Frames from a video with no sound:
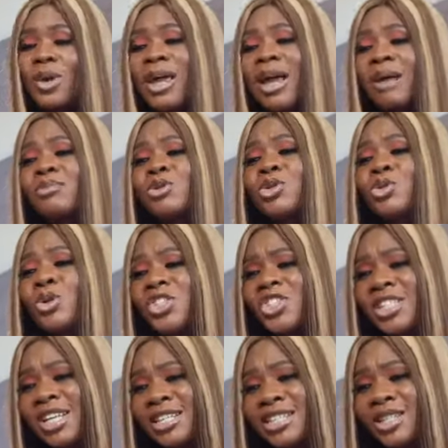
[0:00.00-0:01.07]
That is why I'm
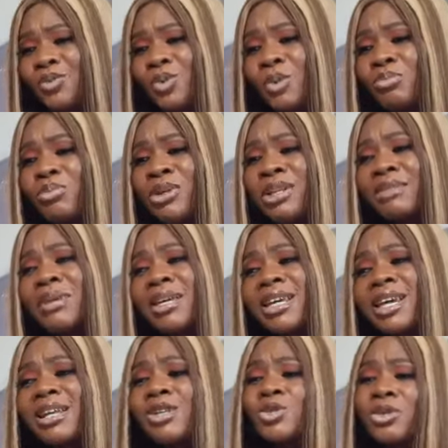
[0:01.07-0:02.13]
suggesting we
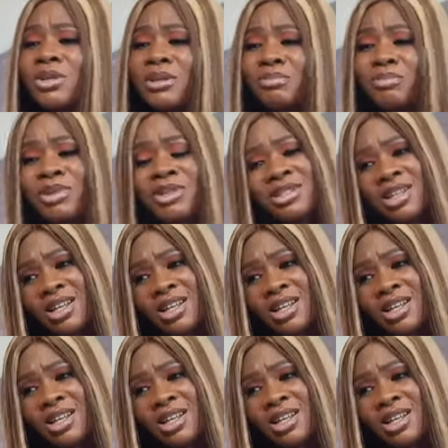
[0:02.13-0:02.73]
bring Mikel into the